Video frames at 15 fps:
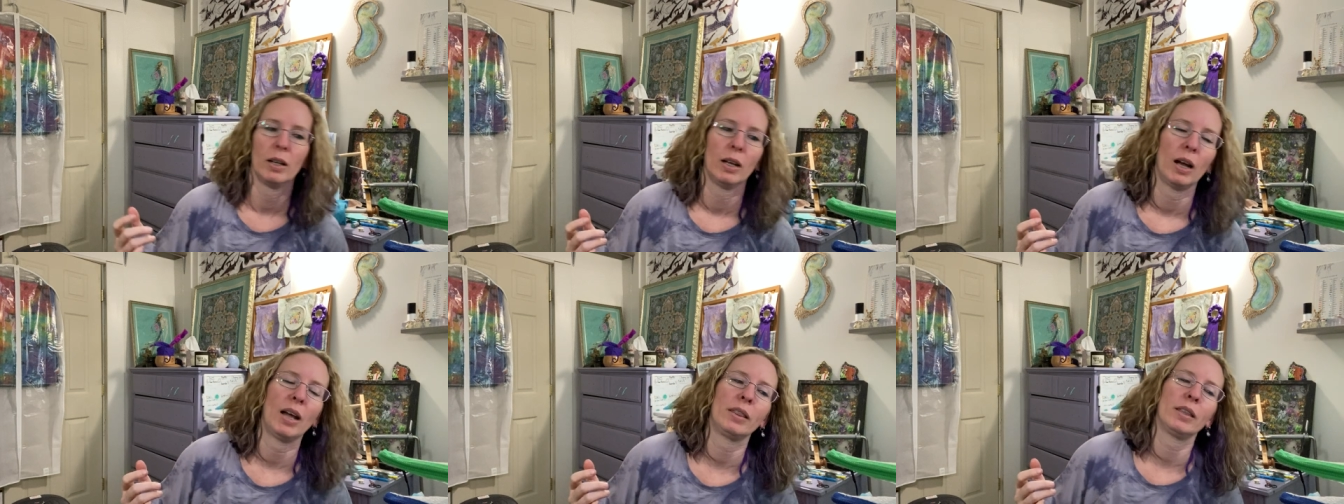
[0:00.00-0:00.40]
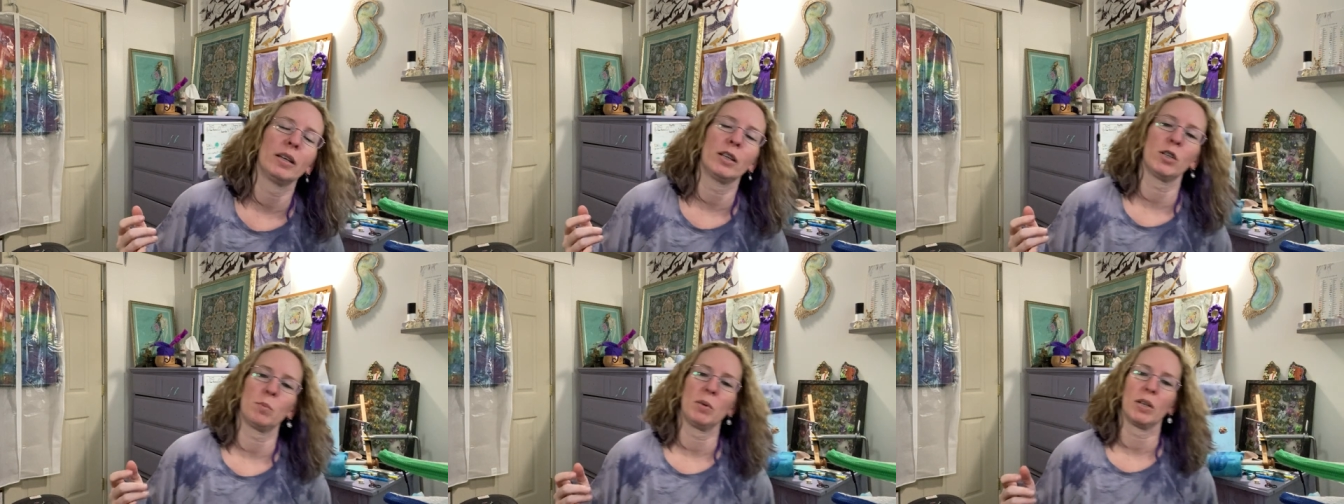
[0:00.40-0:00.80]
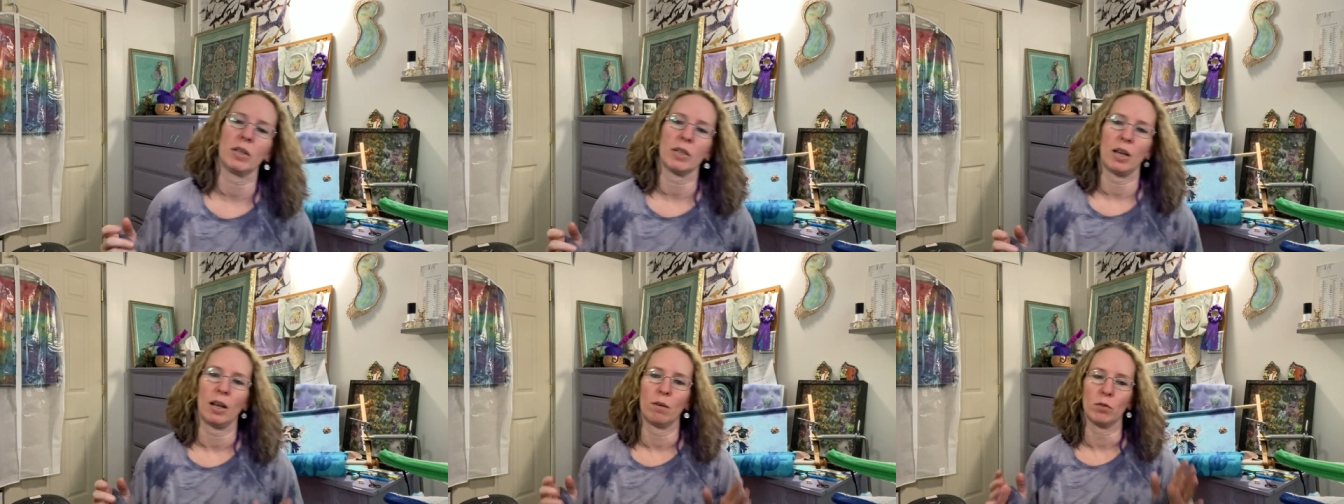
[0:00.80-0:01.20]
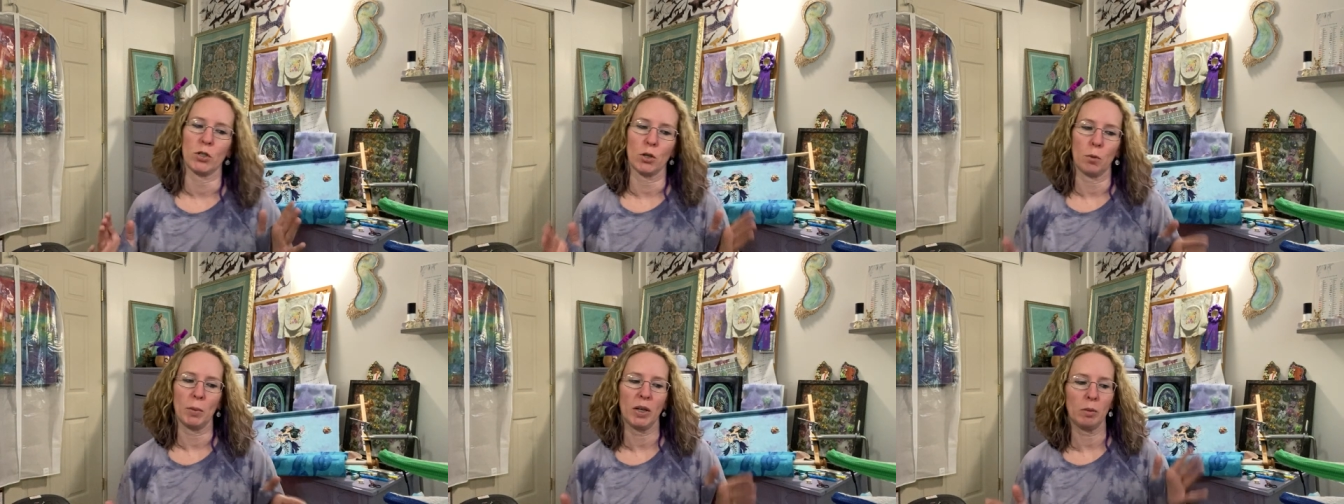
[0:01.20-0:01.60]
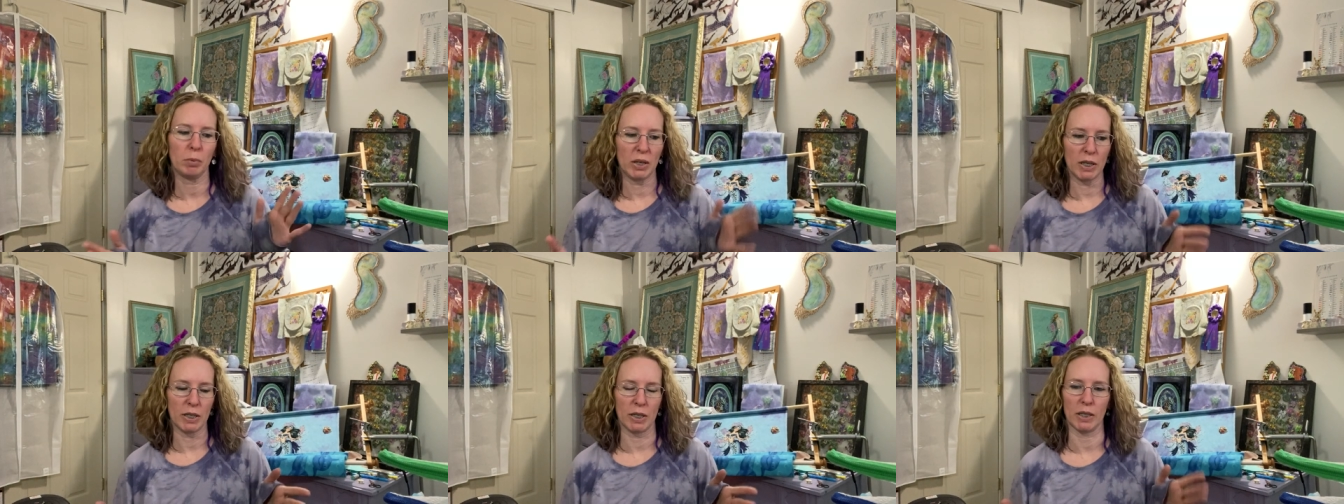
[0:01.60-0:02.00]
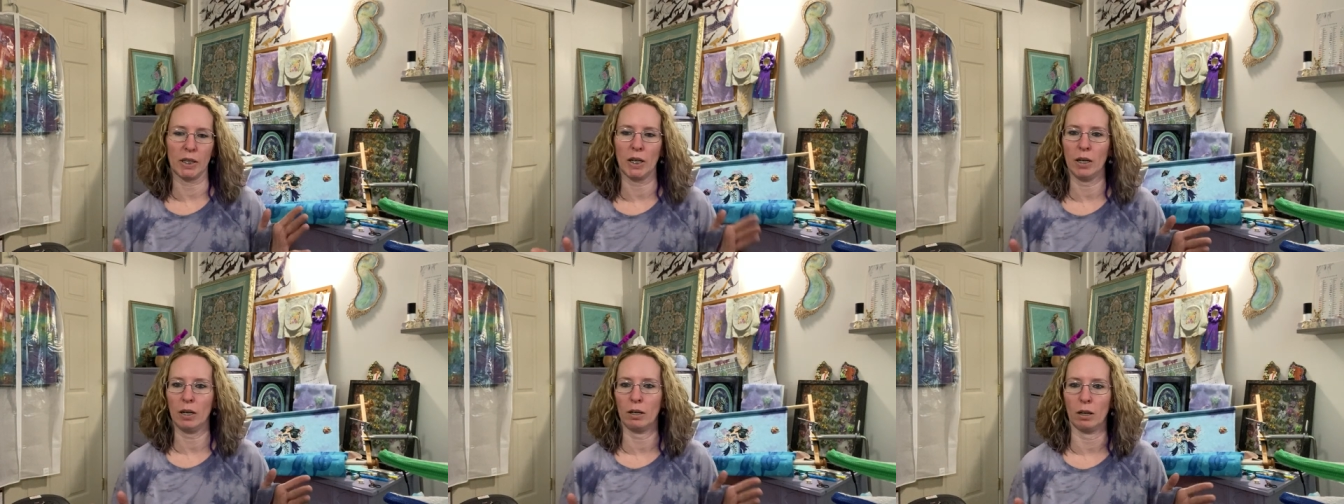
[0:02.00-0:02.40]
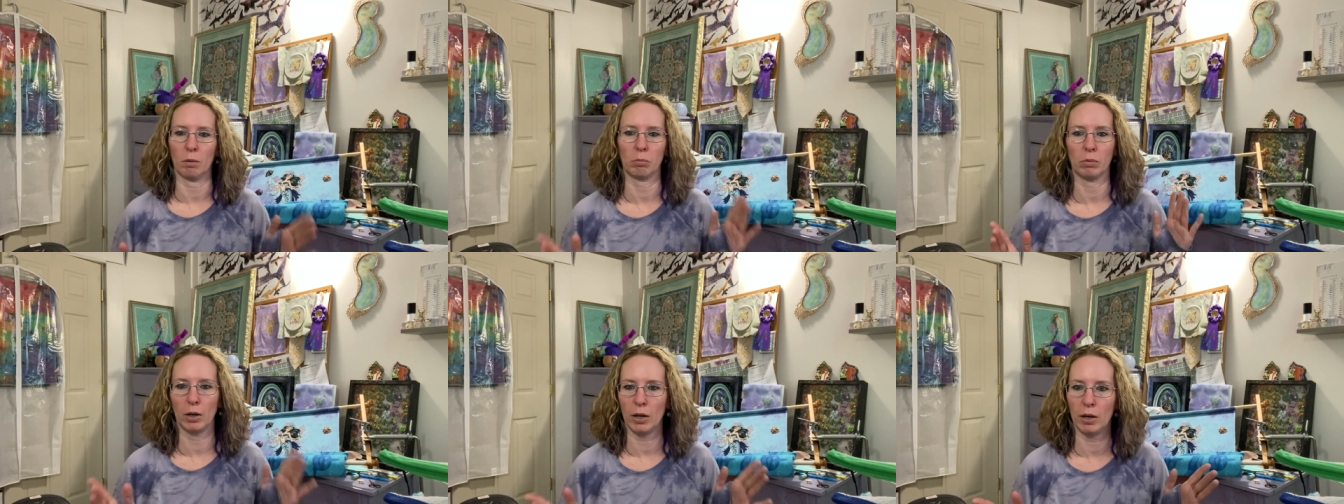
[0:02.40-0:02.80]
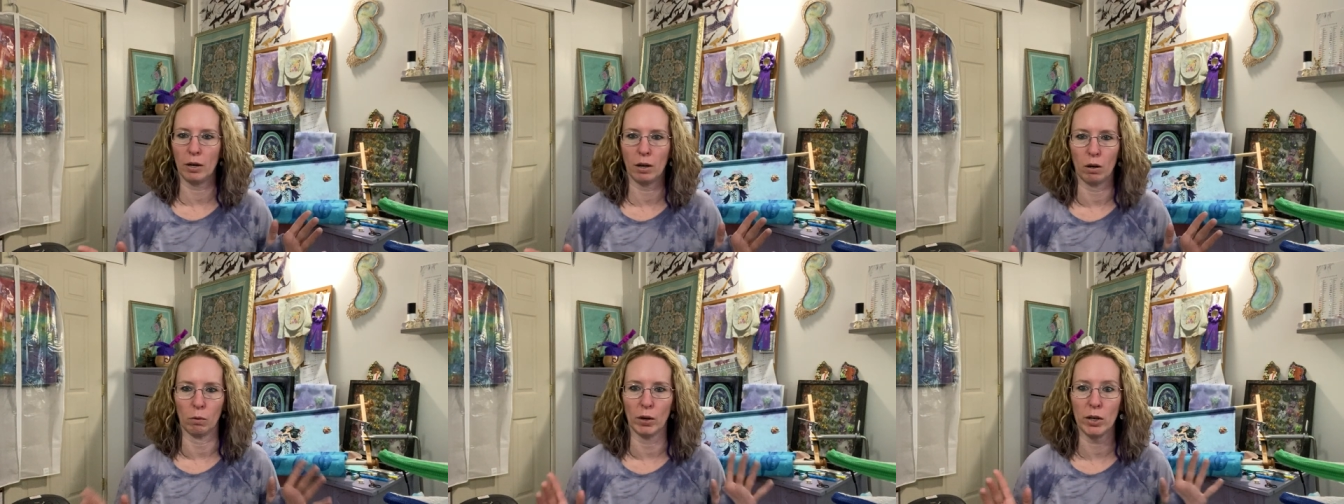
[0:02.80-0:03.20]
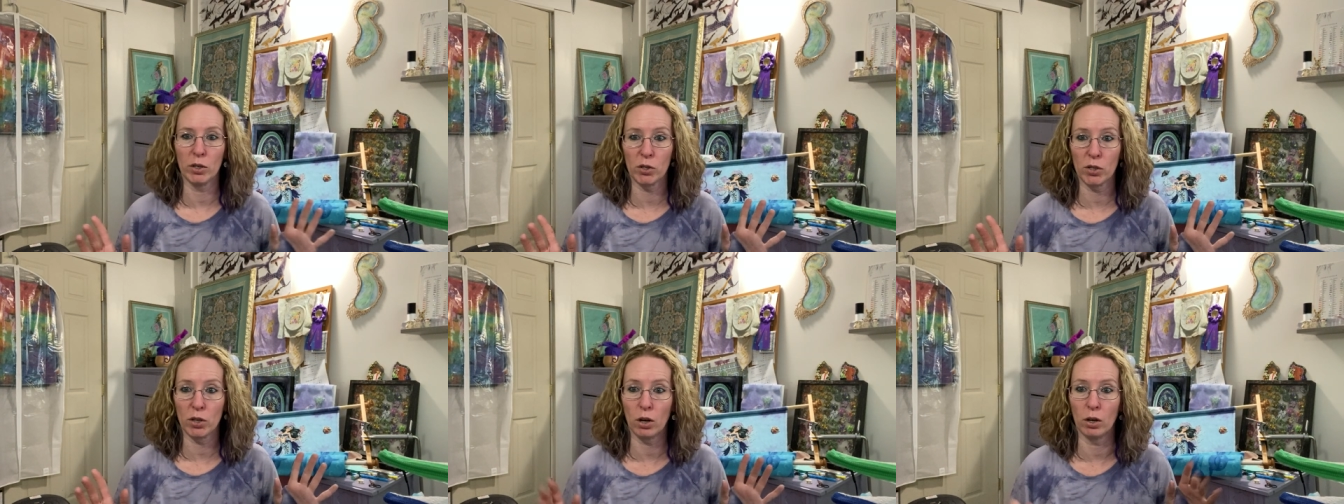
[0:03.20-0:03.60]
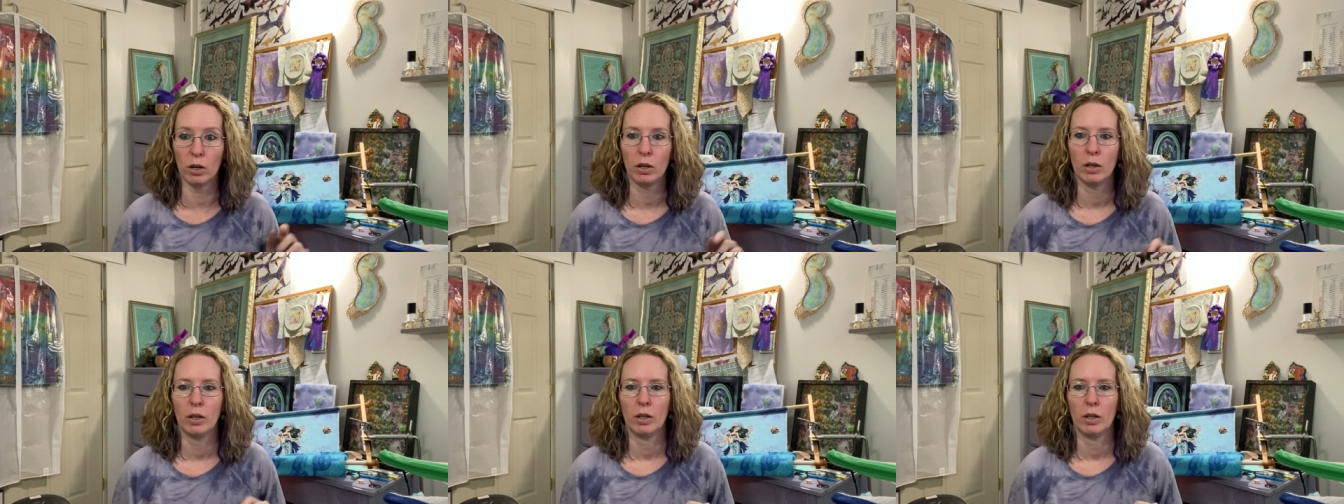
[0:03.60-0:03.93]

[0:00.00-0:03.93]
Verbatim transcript: I think it's because I have so many pieces kitted up, ready to go, ready to start,